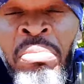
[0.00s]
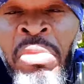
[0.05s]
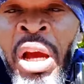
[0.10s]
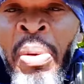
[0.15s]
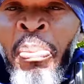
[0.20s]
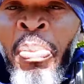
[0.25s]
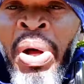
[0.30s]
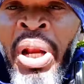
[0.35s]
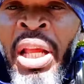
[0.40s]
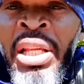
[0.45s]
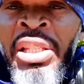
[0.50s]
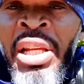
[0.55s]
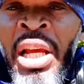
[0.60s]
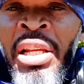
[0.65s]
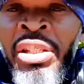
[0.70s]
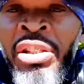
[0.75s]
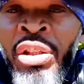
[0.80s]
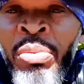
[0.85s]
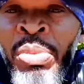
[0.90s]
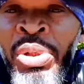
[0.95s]
me
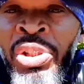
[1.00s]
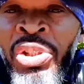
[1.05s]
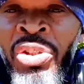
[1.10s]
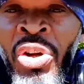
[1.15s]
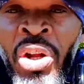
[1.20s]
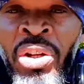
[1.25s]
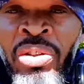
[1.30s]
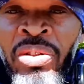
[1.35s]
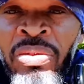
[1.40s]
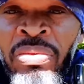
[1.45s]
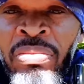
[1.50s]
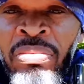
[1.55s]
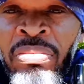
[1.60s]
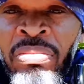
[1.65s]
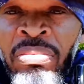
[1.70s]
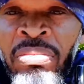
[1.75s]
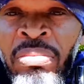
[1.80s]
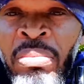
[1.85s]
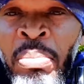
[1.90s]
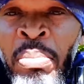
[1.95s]
apologize to my son.
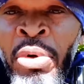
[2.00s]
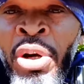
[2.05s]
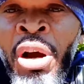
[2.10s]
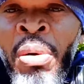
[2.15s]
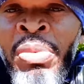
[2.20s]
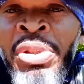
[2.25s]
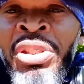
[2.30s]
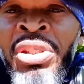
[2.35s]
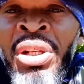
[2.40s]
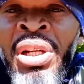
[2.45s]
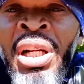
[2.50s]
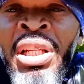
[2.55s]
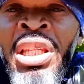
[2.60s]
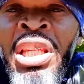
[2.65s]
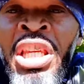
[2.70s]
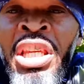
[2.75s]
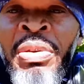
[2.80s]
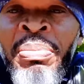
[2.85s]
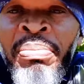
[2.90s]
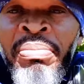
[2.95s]
Big up my son
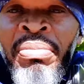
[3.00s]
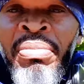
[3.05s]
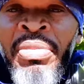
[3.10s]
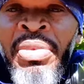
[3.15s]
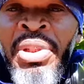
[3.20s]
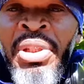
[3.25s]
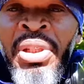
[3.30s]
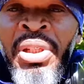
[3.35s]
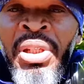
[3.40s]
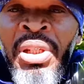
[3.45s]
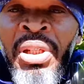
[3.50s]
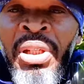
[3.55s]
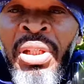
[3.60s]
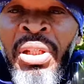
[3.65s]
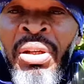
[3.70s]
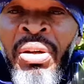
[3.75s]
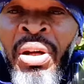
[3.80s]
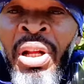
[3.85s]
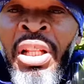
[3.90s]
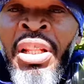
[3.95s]
Akeem.
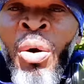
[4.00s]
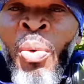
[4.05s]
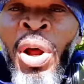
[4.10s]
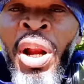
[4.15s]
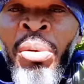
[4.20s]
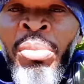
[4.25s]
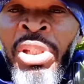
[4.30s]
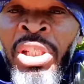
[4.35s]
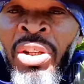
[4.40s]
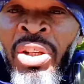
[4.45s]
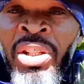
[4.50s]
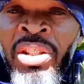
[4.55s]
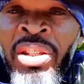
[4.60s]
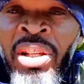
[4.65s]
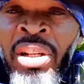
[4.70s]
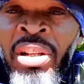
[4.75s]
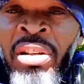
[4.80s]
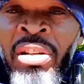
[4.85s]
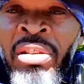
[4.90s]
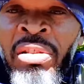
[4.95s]
That's one of my son
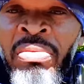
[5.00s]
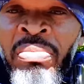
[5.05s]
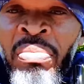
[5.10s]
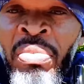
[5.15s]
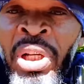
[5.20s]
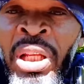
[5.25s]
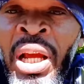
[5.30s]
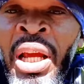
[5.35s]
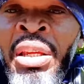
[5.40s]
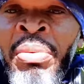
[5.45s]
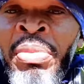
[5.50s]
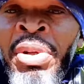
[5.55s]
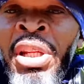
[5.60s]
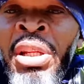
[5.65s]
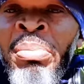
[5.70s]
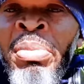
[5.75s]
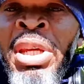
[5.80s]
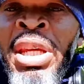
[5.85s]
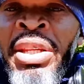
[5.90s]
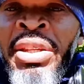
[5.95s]
still, you know. But I me
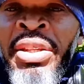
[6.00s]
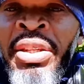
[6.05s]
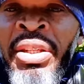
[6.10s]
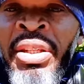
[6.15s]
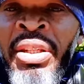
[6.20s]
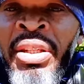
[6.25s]
did beat.